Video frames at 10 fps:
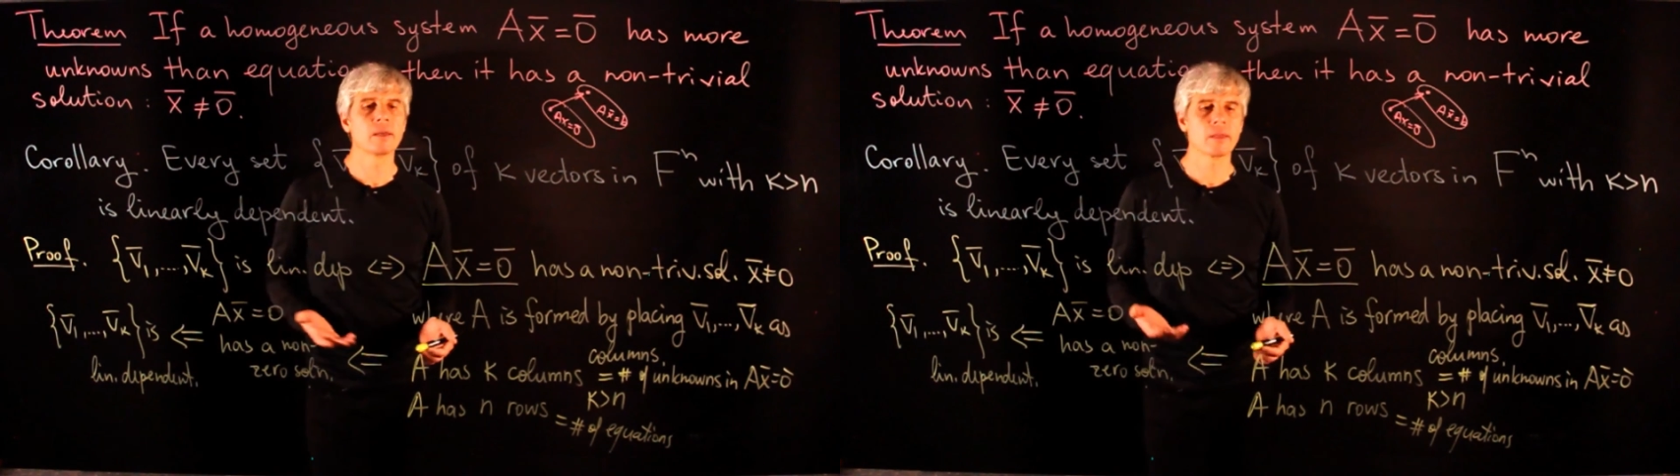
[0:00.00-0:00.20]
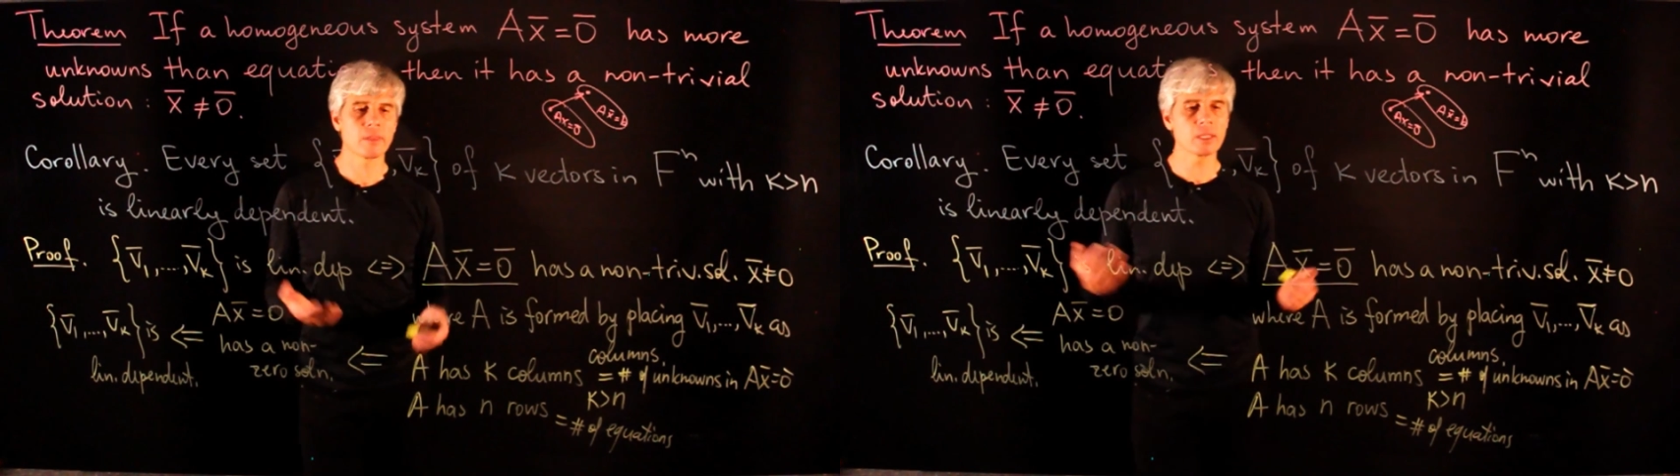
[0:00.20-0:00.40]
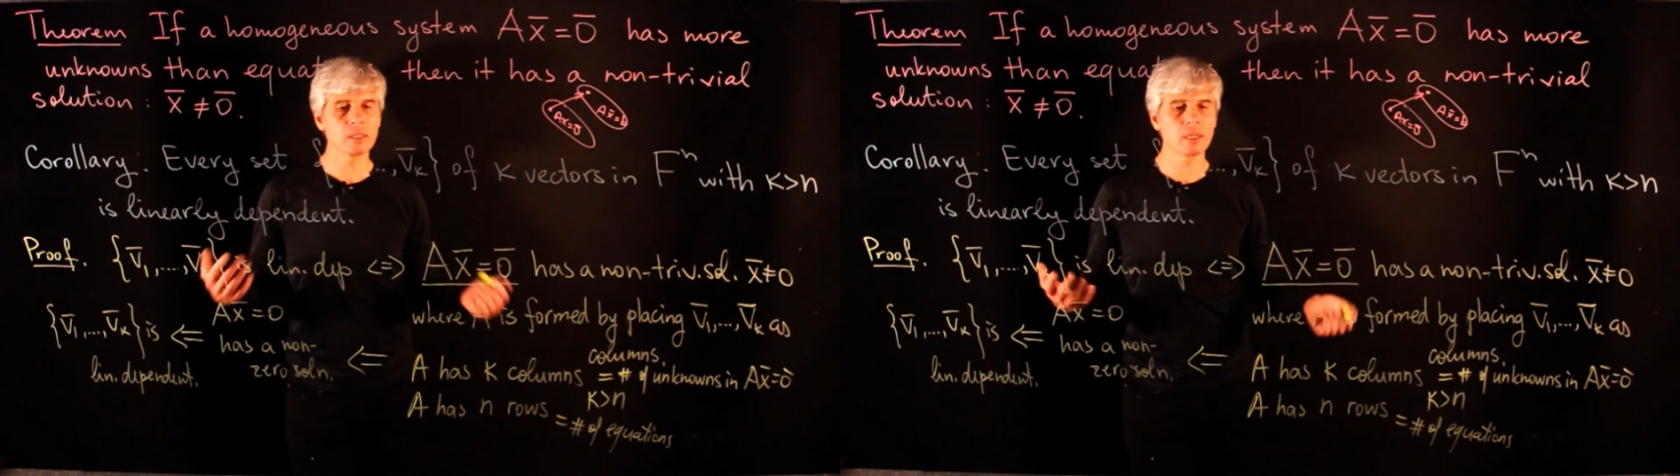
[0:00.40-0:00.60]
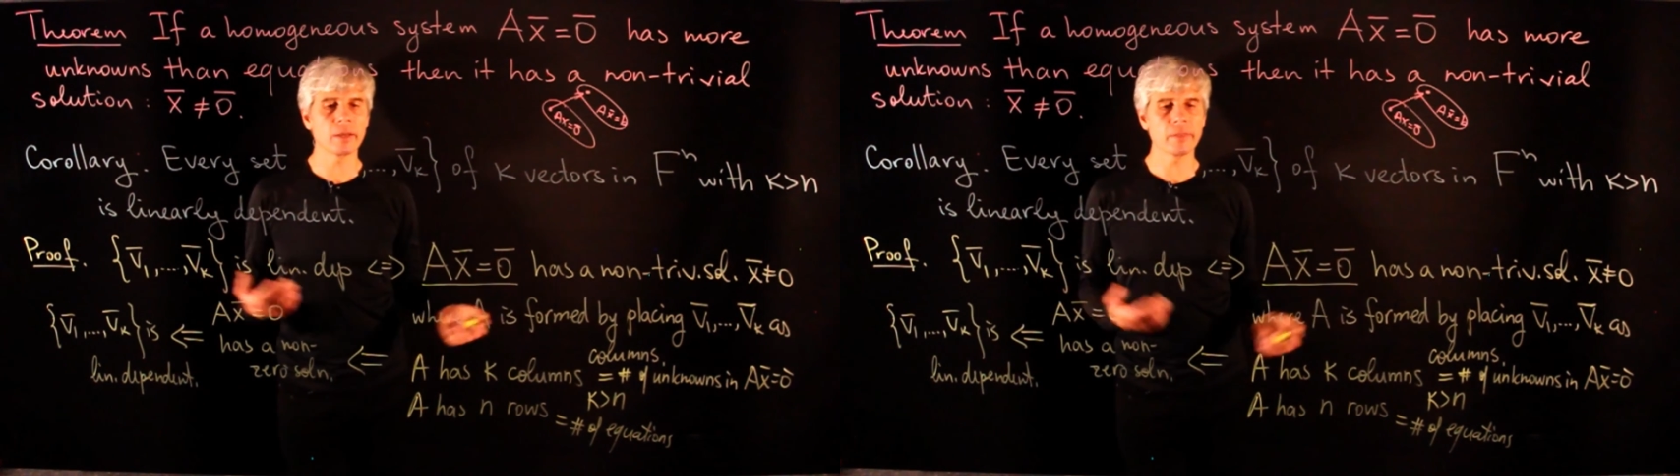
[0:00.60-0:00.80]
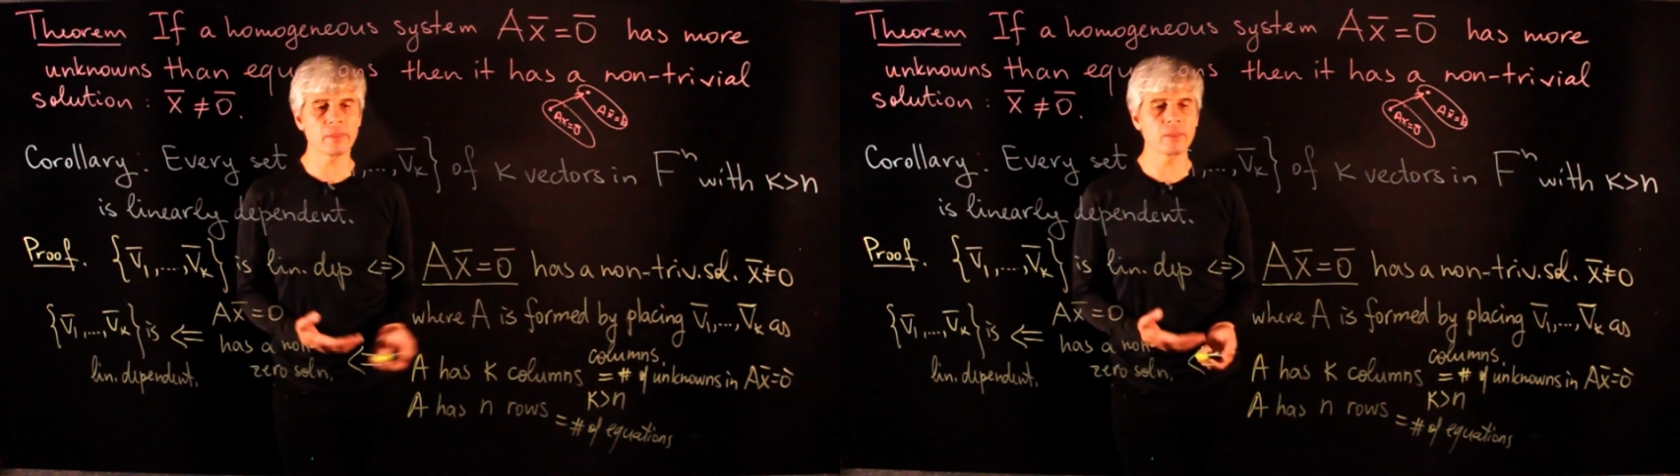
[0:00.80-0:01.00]
then
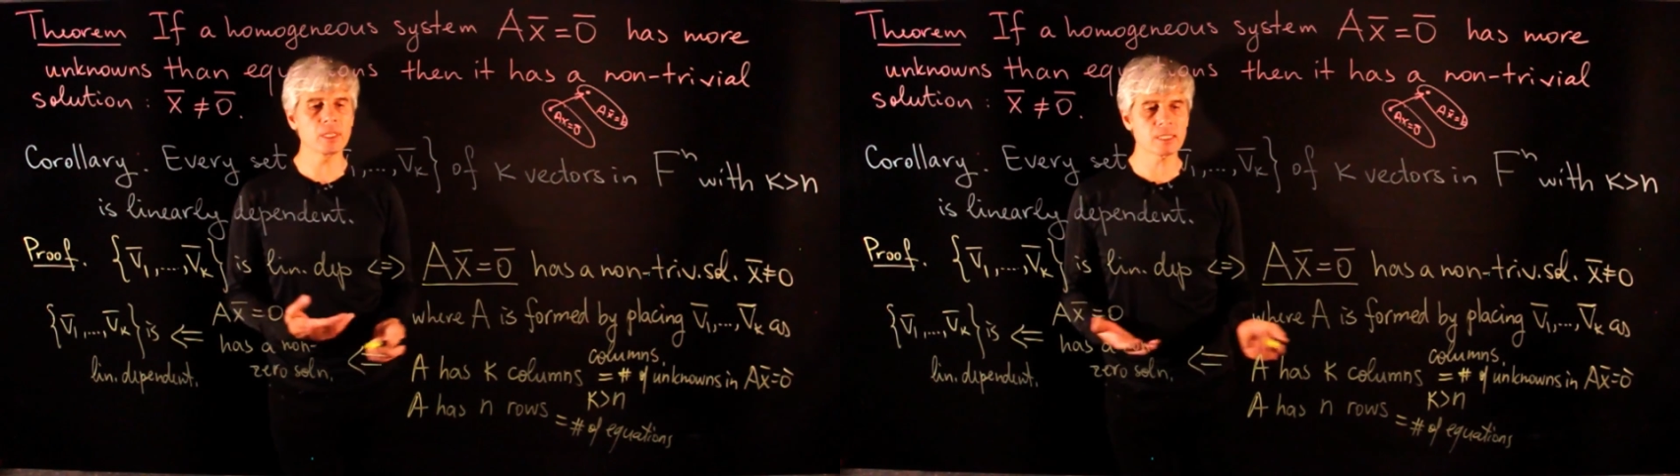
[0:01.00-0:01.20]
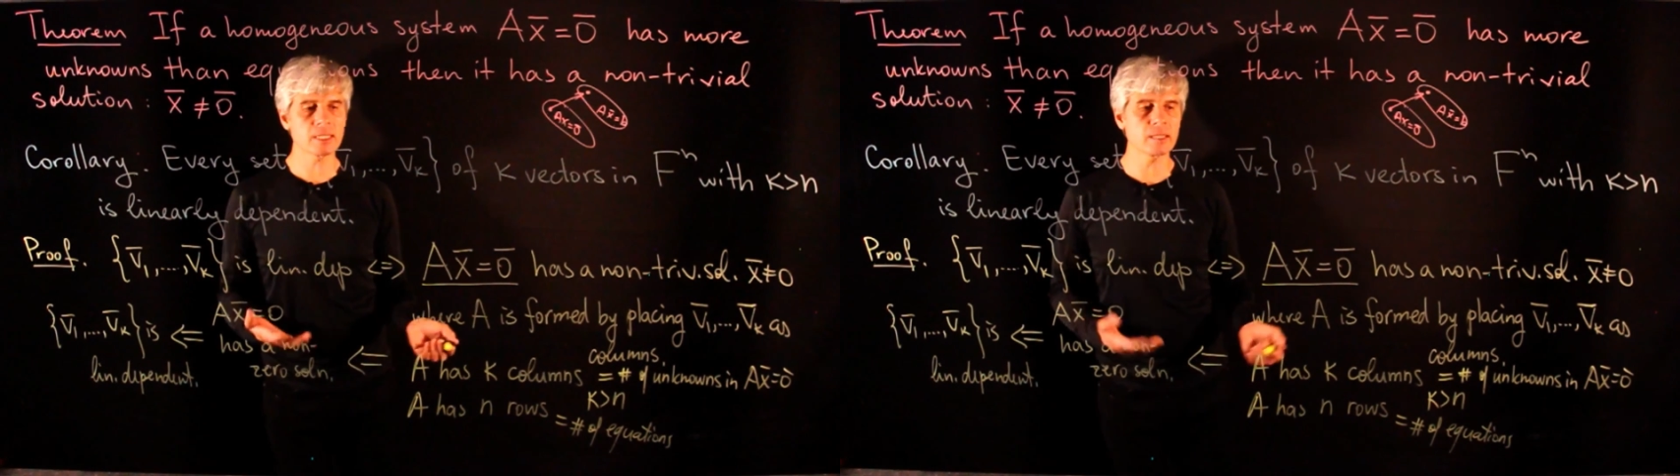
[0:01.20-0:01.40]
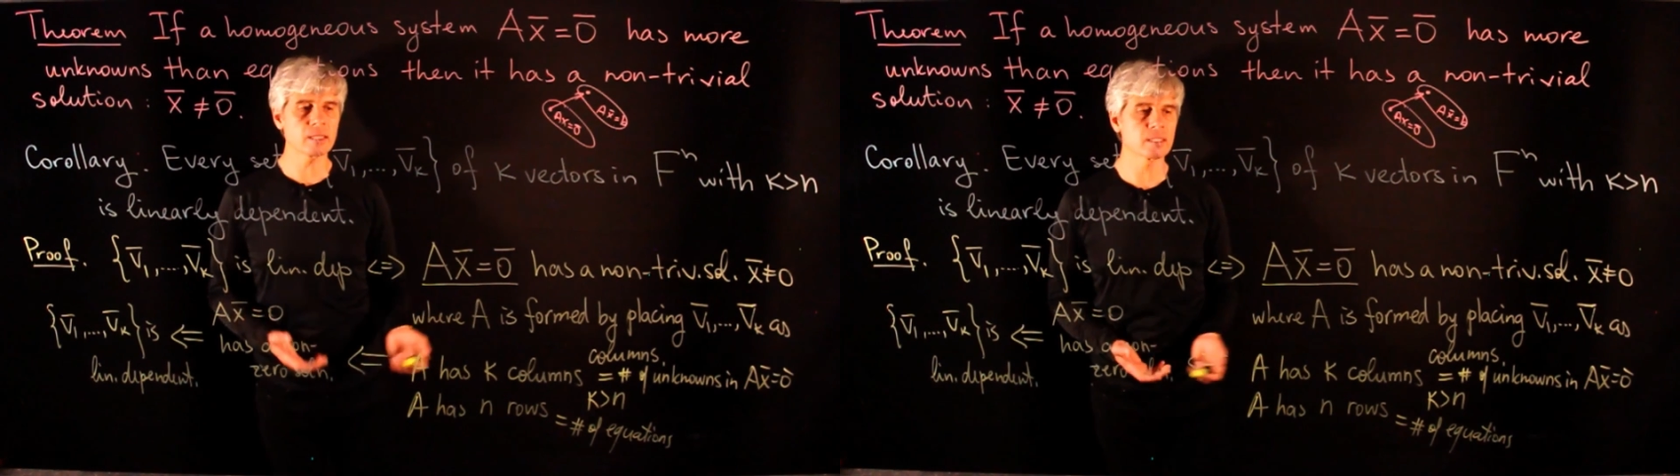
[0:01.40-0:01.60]
this set